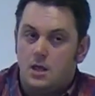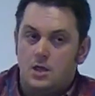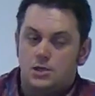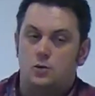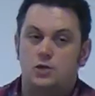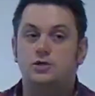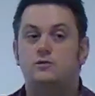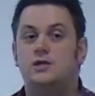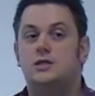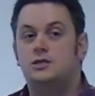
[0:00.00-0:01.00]
So what you
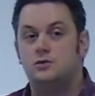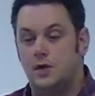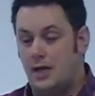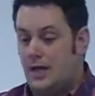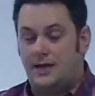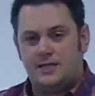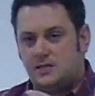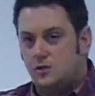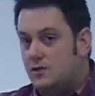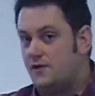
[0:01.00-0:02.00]
need to do, and it's
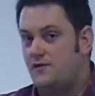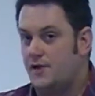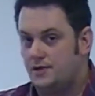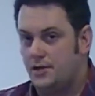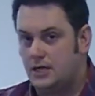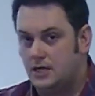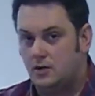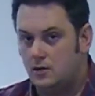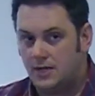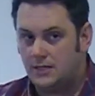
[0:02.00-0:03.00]
no different, right, in
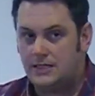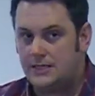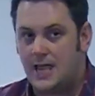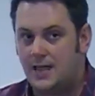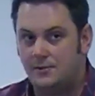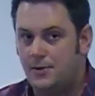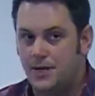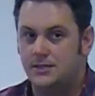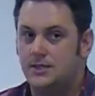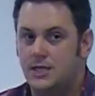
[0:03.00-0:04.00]
your 90-second
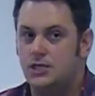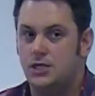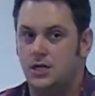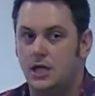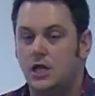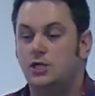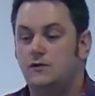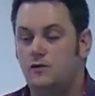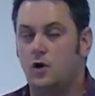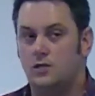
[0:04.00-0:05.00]
presentation,
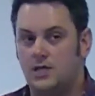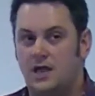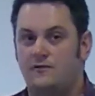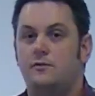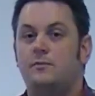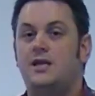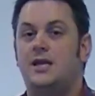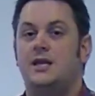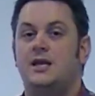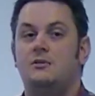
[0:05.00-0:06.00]
you've got to have your
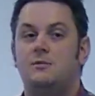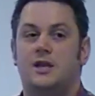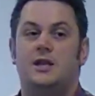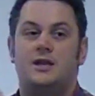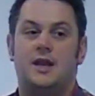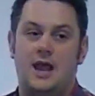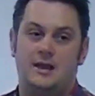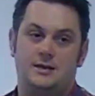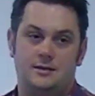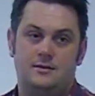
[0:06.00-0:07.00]
beginning, your middle and an
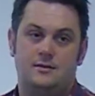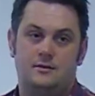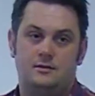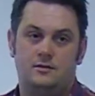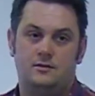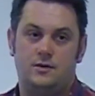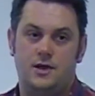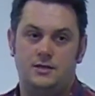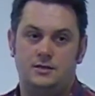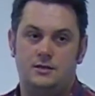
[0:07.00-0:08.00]
end,
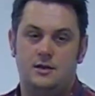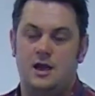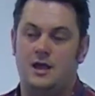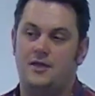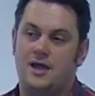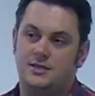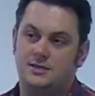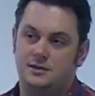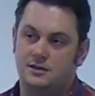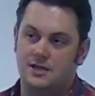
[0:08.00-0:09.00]
right? And
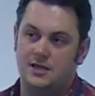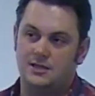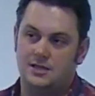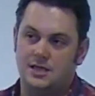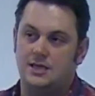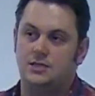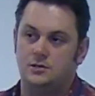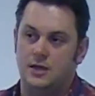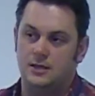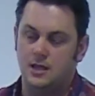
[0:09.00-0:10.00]
that's the key to
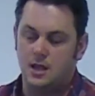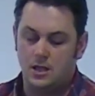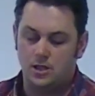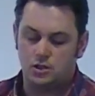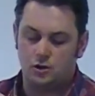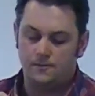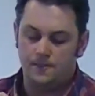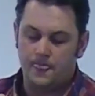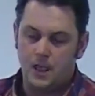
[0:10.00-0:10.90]
it. So,